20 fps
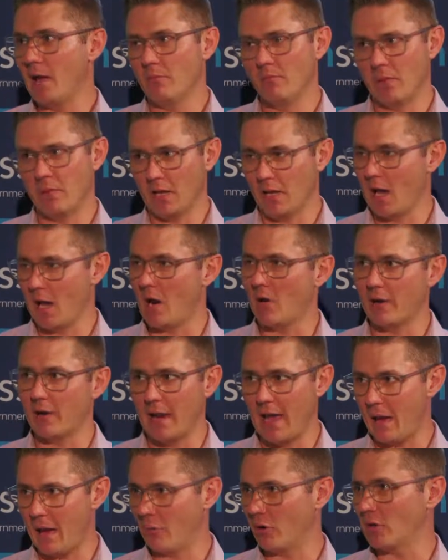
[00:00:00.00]
been going
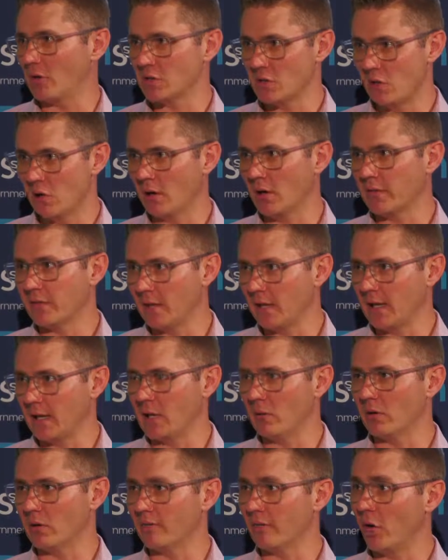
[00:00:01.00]
hammer and tong. I think
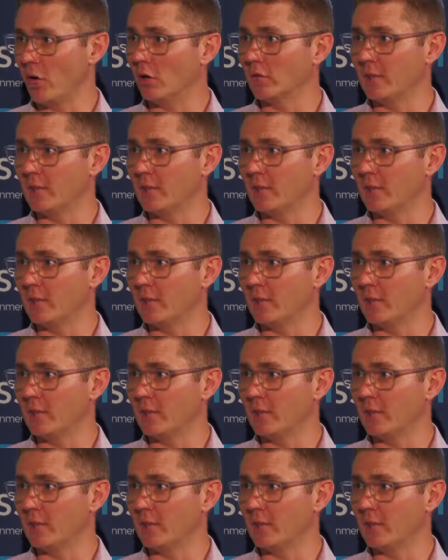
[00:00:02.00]
anyone involved